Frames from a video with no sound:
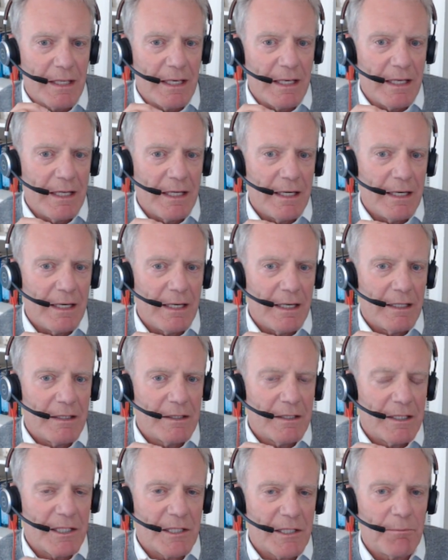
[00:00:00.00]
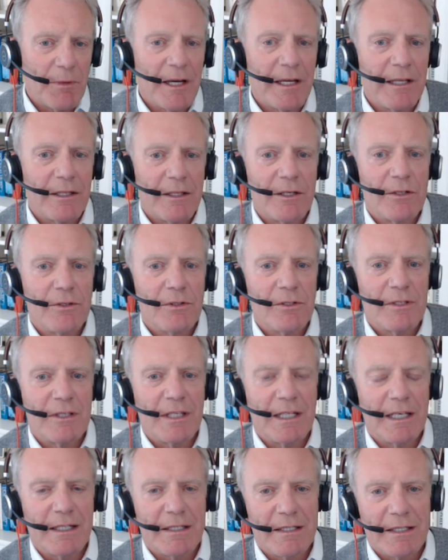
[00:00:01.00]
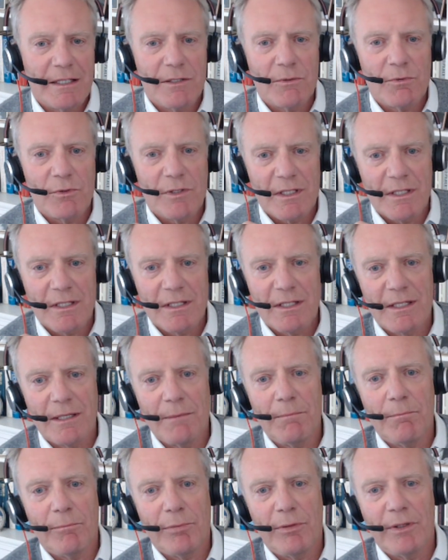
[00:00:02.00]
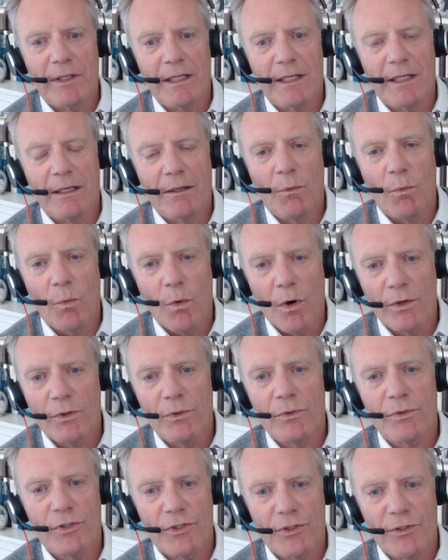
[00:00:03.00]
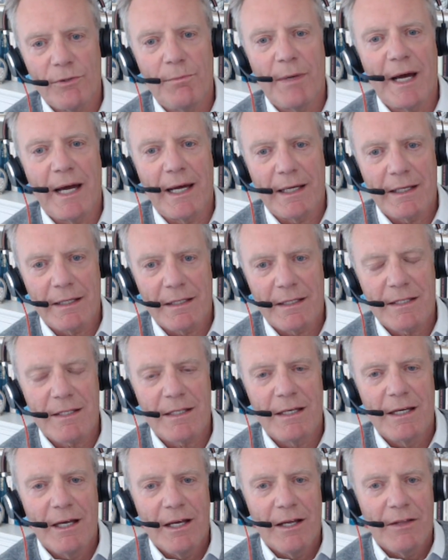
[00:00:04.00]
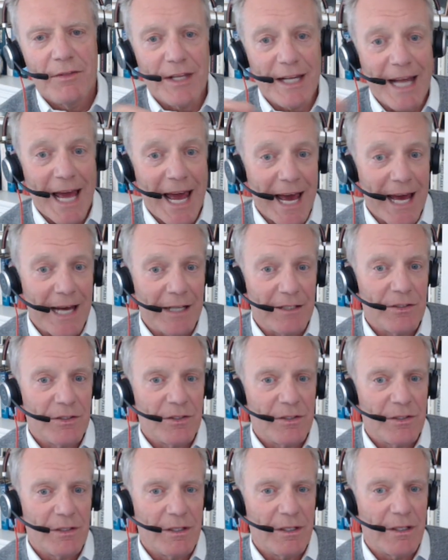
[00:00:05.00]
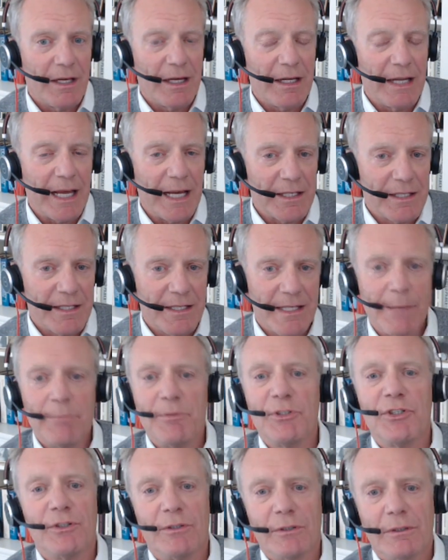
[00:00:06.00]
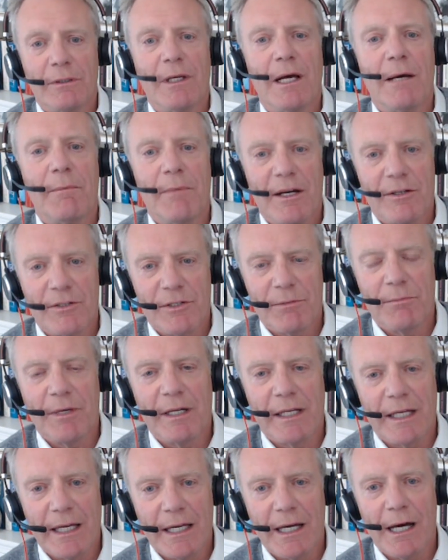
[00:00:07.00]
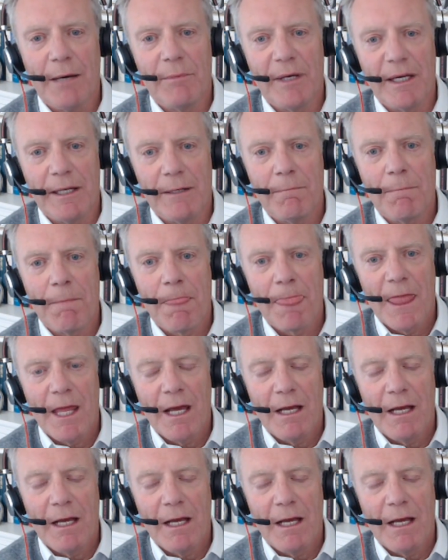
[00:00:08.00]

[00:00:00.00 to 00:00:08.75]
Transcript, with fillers: the despite those things, this was simply one or two banks that had an exceptional amount of money come in.